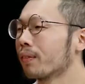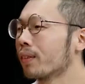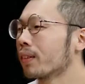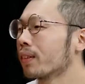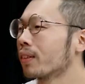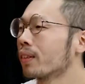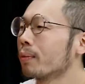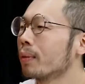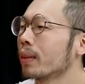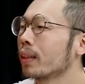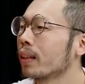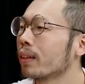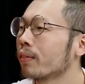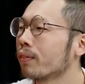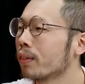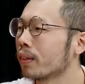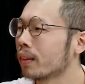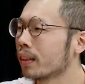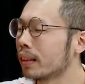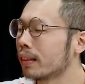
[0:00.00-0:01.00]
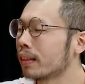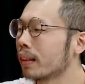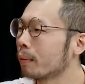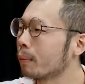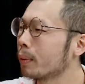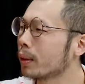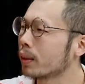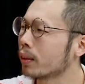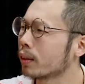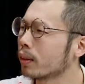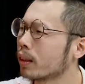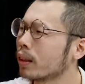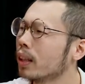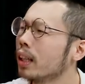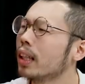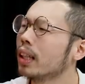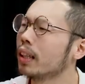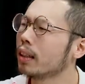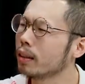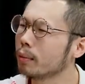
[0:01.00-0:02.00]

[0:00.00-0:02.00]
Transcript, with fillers: for, to for this episode, mm -hmm.